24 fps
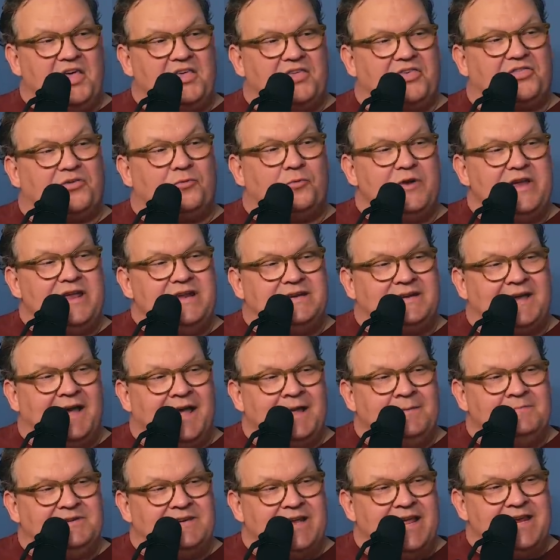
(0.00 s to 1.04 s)

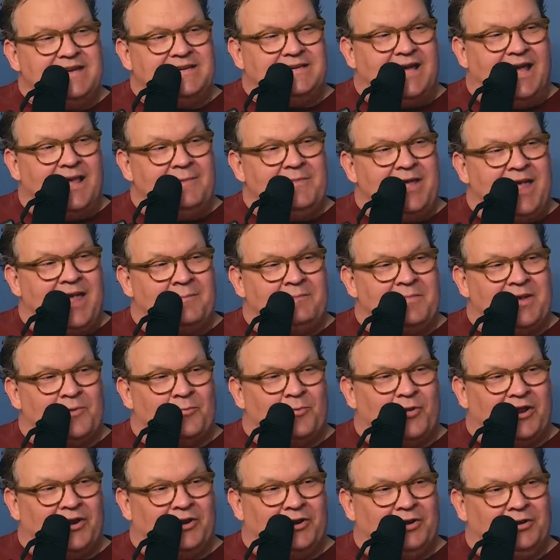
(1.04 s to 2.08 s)
three-time daytime Emmy
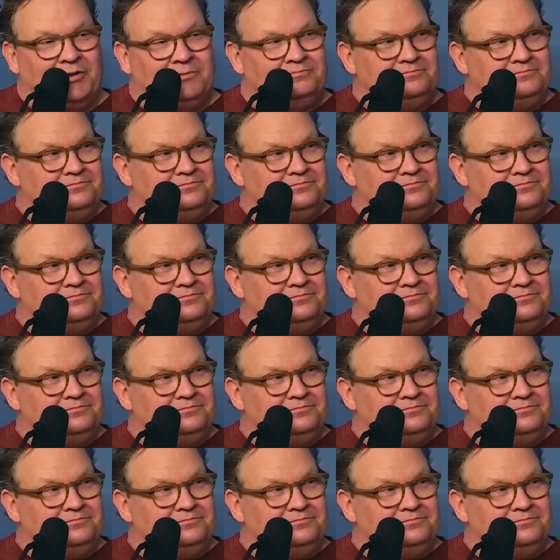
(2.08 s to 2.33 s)
winner.